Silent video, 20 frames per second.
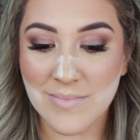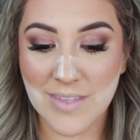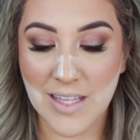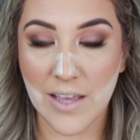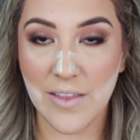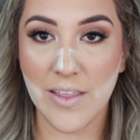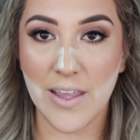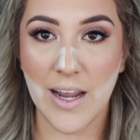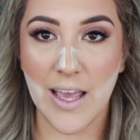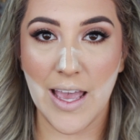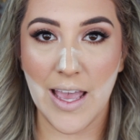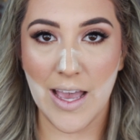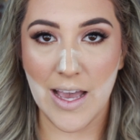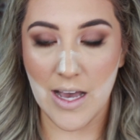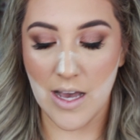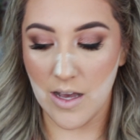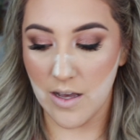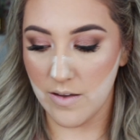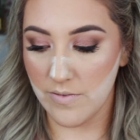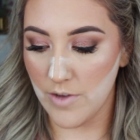Now that I
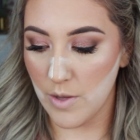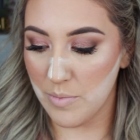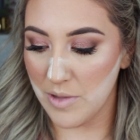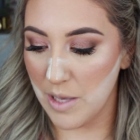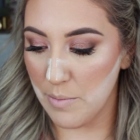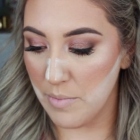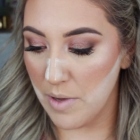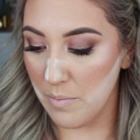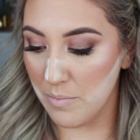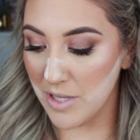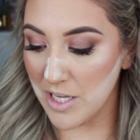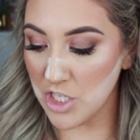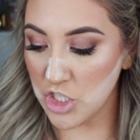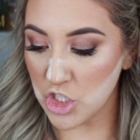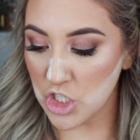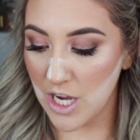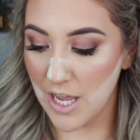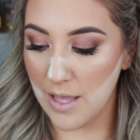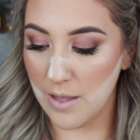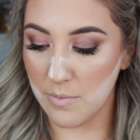have applied my
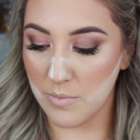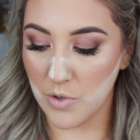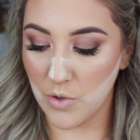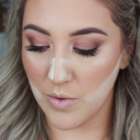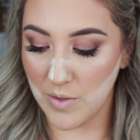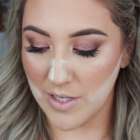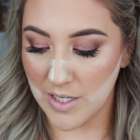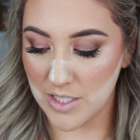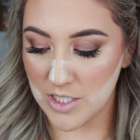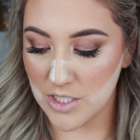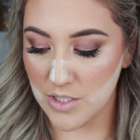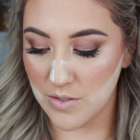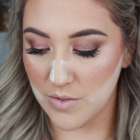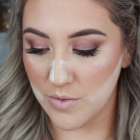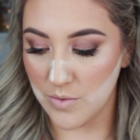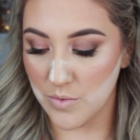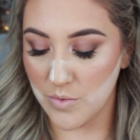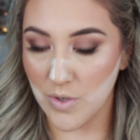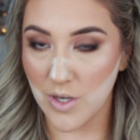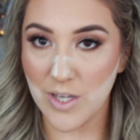blush, I am going
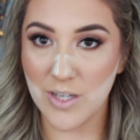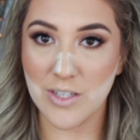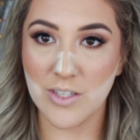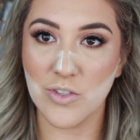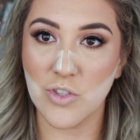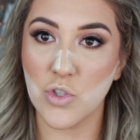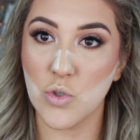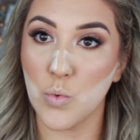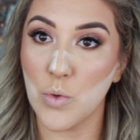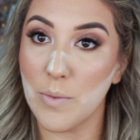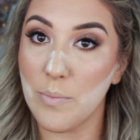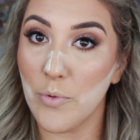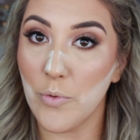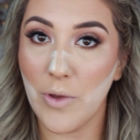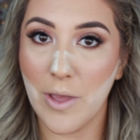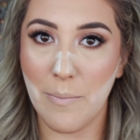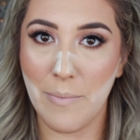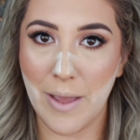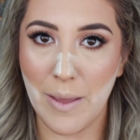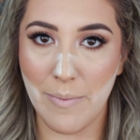to sweep
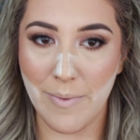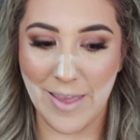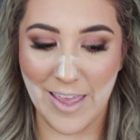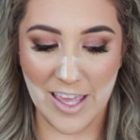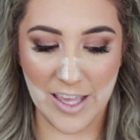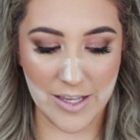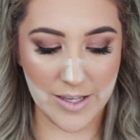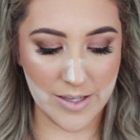away my bake.